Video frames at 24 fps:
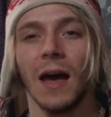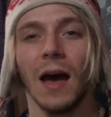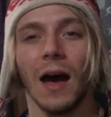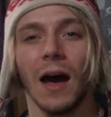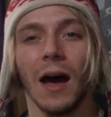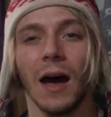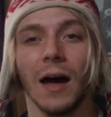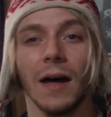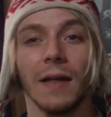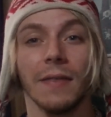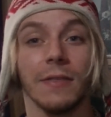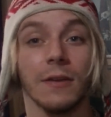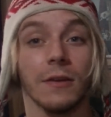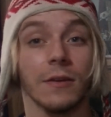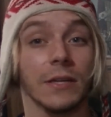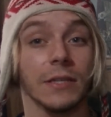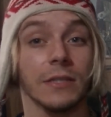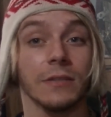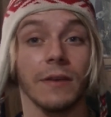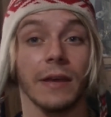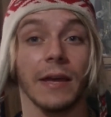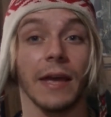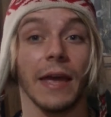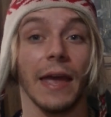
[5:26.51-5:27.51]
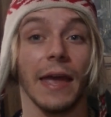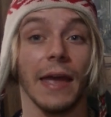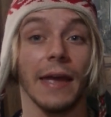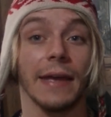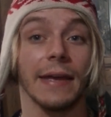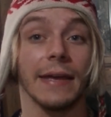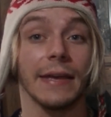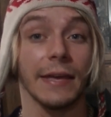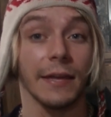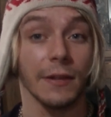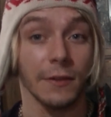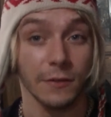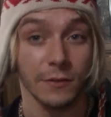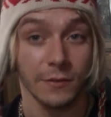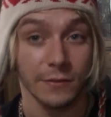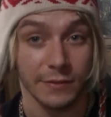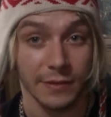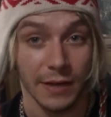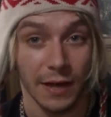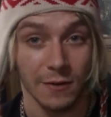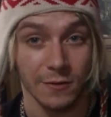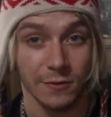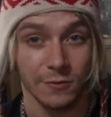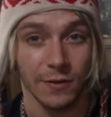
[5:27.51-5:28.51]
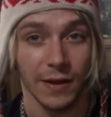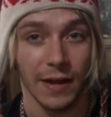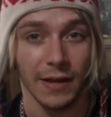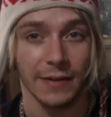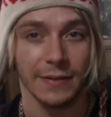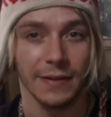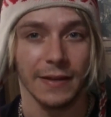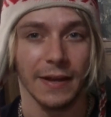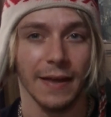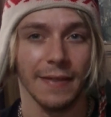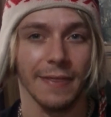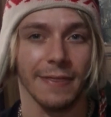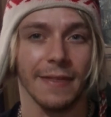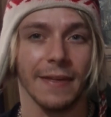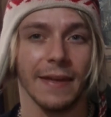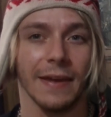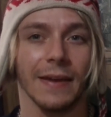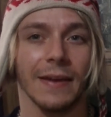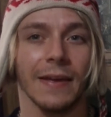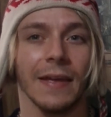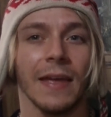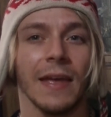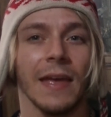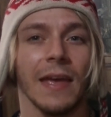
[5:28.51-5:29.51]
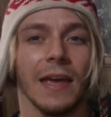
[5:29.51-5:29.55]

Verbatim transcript: Uh, there is, like, a killer soundtrack that I think